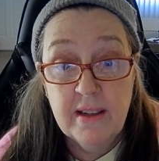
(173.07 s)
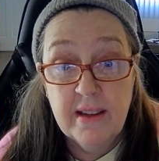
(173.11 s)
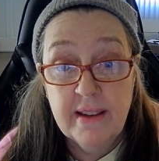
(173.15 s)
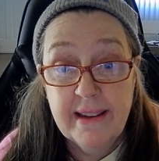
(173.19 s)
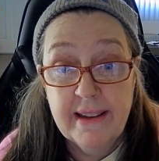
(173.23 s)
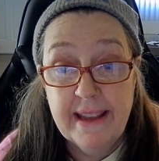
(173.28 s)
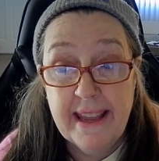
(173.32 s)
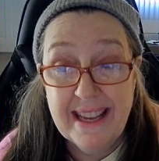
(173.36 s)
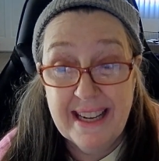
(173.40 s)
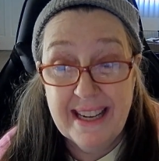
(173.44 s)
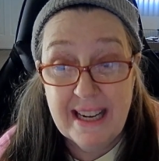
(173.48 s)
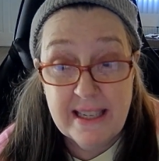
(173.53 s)

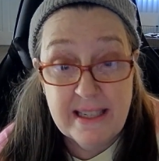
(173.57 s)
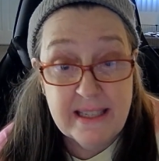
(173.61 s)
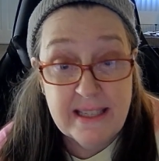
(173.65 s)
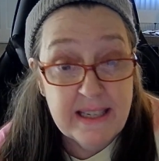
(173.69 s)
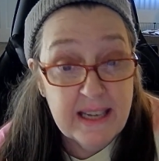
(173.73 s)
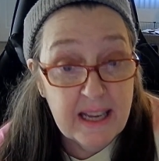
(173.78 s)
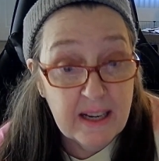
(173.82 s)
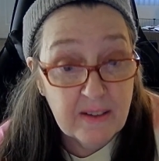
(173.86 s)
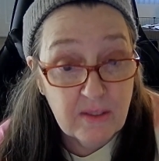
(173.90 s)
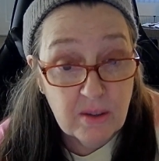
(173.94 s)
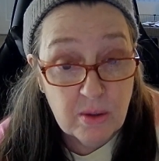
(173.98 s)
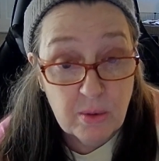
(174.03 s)
and I
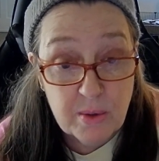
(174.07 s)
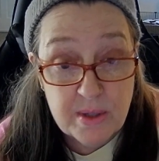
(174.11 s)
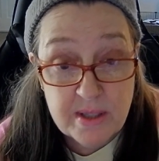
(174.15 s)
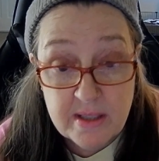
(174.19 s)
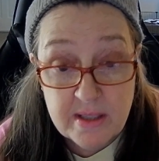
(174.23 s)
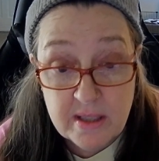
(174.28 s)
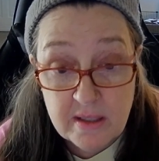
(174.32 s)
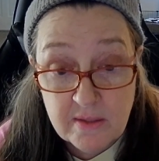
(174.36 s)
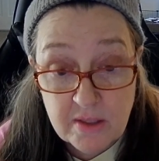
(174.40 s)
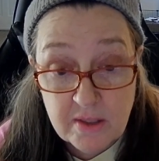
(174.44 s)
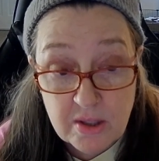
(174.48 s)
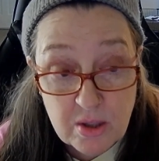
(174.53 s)
never
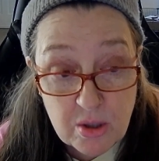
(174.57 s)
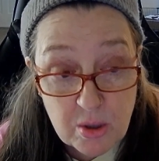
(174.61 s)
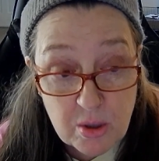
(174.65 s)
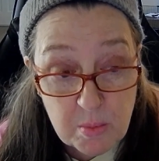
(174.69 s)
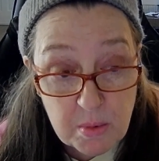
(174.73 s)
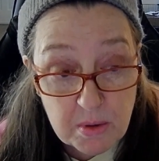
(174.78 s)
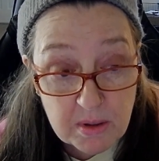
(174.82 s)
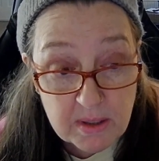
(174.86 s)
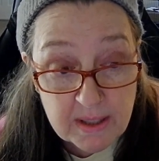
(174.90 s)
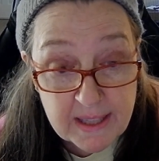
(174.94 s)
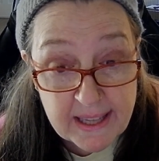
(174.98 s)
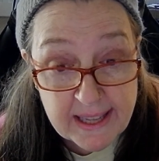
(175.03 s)
received a
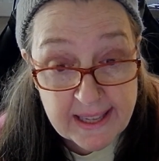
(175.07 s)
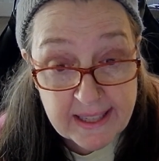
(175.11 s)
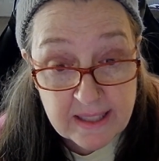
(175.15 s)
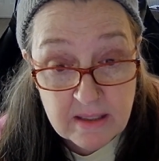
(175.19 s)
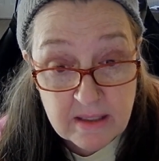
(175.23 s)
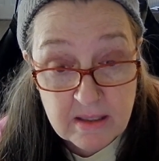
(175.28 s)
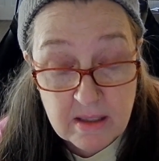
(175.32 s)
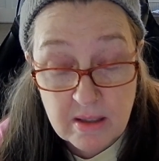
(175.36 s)
super thanks,